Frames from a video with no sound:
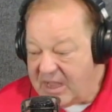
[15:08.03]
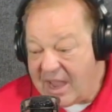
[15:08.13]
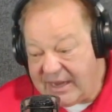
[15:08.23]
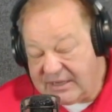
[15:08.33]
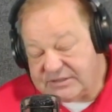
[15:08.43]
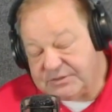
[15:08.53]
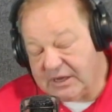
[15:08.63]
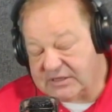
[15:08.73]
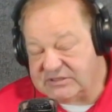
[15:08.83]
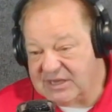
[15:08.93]
it's
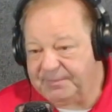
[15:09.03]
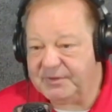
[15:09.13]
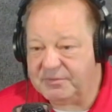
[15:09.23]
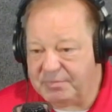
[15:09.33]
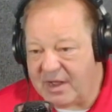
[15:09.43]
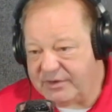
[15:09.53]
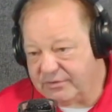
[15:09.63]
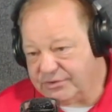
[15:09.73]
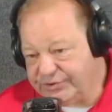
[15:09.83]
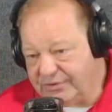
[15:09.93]
accepted by your
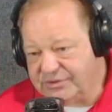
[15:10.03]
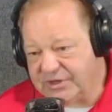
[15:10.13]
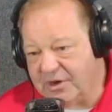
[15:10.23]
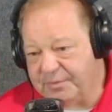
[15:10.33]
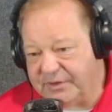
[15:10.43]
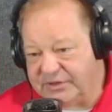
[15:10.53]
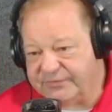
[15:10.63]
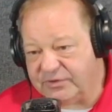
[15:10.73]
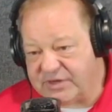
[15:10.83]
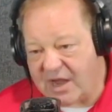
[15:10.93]
insurance companies
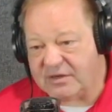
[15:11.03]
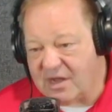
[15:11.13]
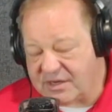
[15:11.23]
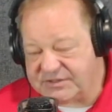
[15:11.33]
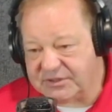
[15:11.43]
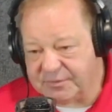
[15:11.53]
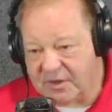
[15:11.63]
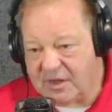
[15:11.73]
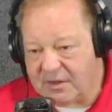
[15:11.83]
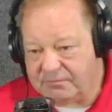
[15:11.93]
for diagnostic
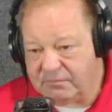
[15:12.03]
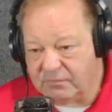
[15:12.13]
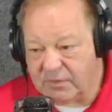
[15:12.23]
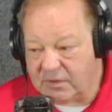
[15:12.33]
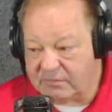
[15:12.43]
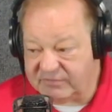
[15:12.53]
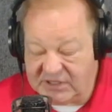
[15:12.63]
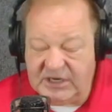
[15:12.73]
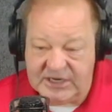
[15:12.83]
validity.